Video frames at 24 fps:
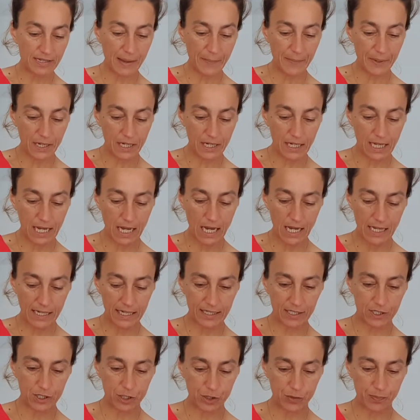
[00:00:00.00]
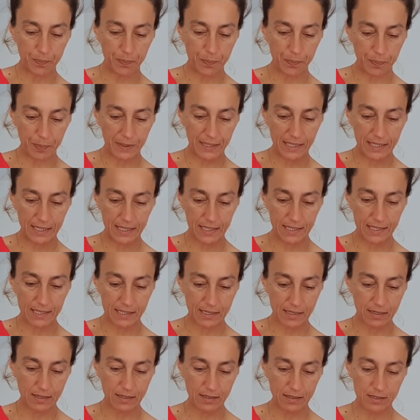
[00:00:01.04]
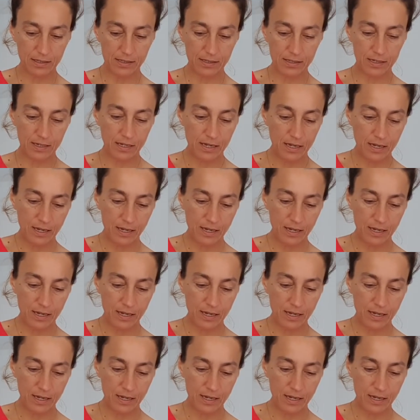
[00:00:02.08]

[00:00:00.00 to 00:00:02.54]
I'm going to cut into pieces.